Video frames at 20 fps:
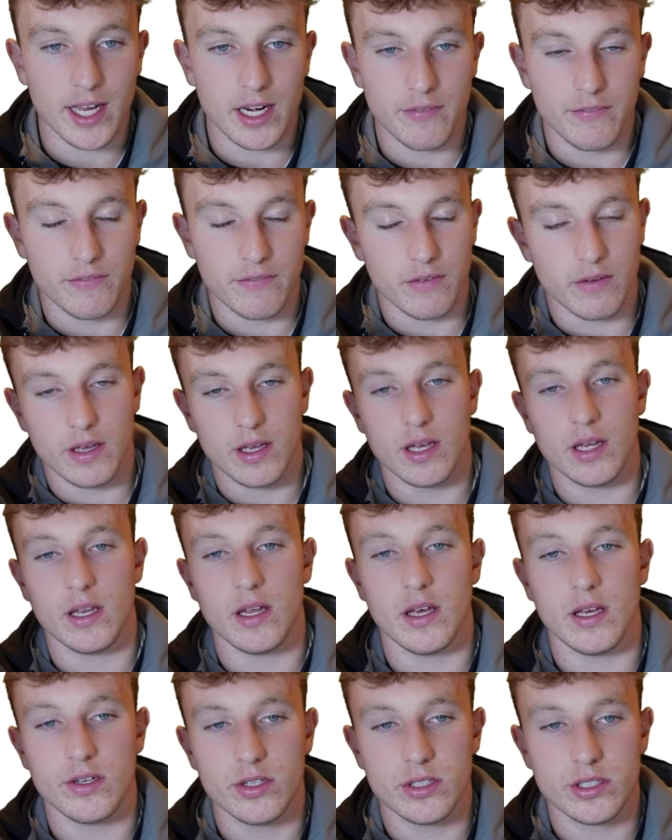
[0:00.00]

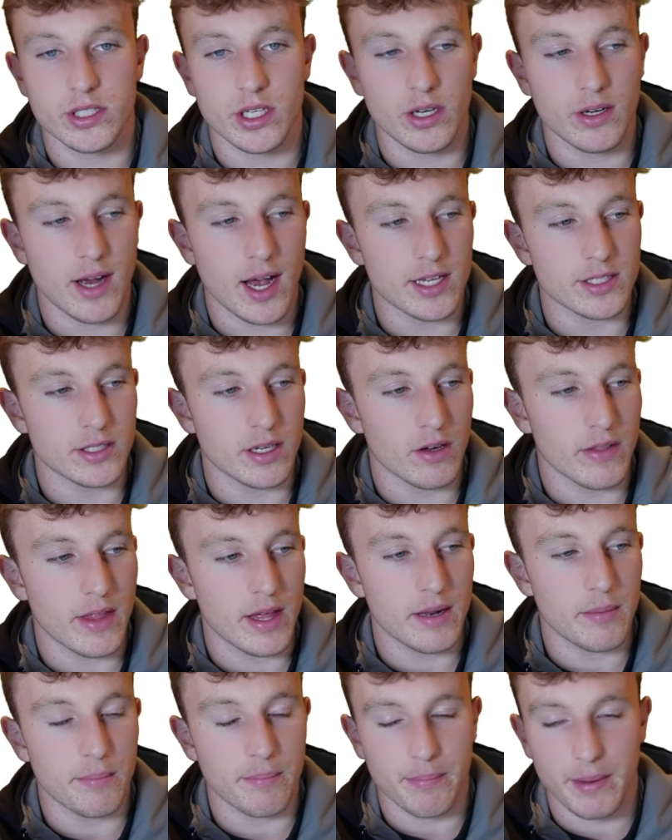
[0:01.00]
And just so you guys know,
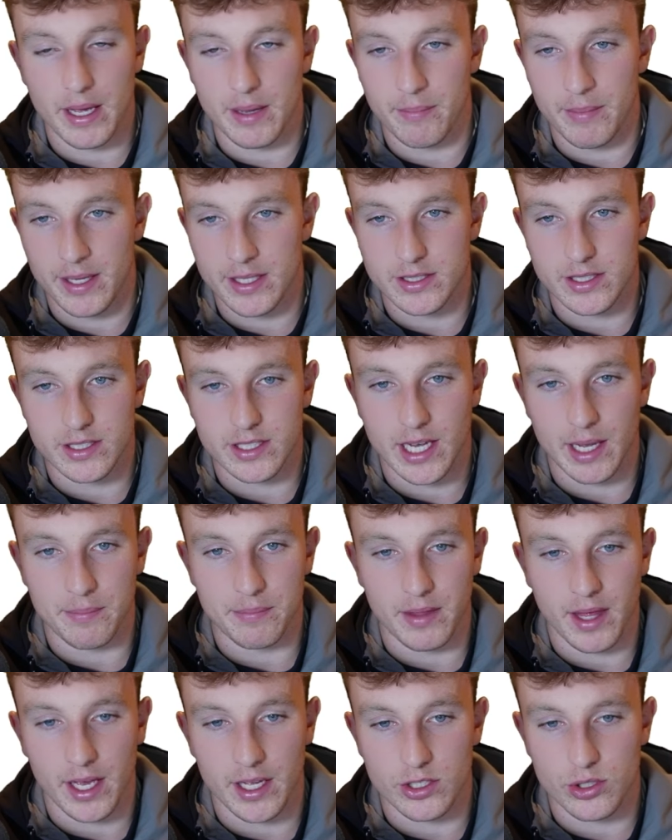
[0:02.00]
that means the same
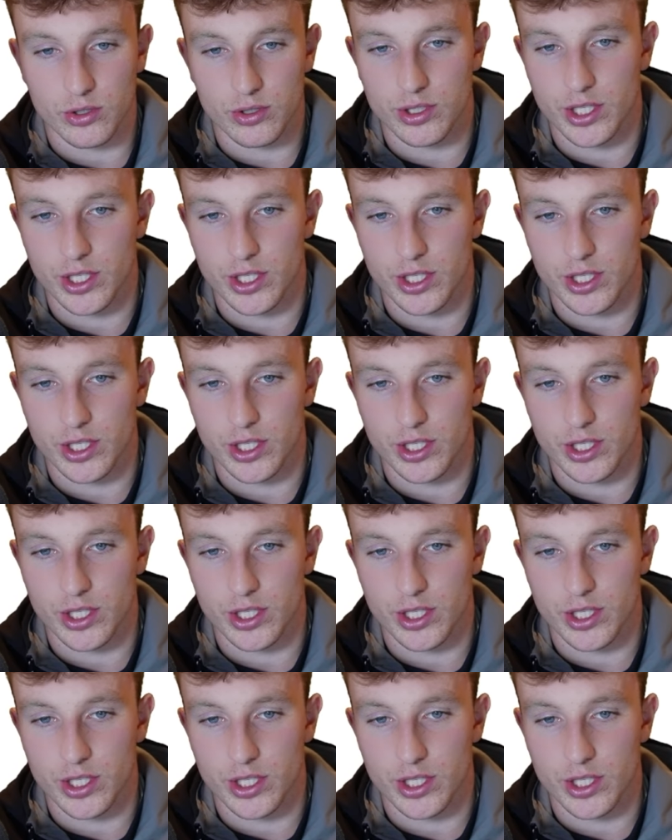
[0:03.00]
thing.